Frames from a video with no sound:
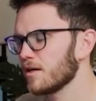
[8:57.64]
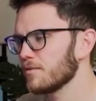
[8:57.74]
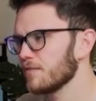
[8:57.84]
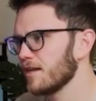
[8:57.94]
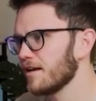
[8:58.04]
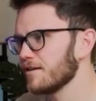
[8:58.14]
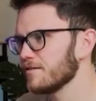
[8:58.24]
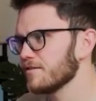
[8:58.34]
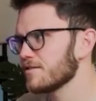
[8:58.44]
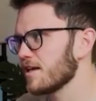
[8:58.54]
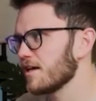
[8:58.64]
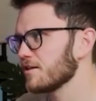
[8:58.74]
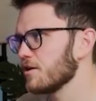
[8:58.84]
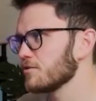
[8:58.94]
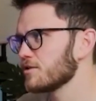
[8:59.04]
Wow. And
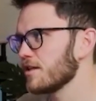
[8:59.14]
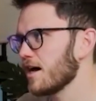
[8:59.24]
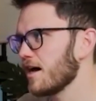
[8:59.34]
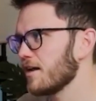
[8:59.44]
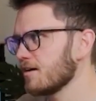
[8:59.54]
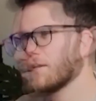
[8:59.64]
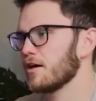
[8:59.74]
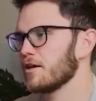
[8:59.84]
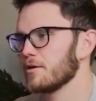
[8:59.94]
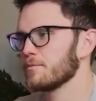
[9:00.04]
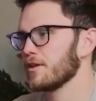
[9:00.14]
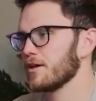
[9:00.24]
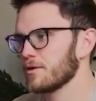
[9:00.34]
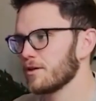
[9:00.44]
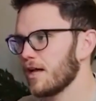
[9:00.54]
saying no to that, a number
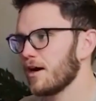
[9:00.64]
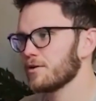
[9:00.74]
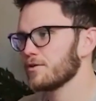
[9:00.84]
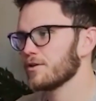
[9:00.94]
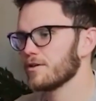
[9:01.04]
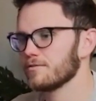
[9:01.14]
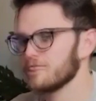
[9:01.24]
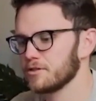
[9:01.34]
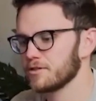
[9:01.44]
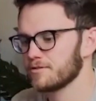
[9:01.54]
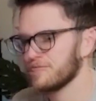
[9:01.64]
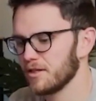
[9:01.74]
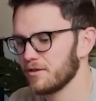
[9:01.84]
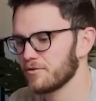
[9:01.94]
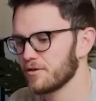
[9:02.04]
that would allow you to just
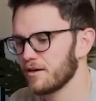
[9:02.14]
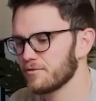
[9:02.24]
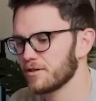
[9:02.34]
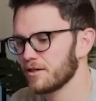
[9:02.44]
live forever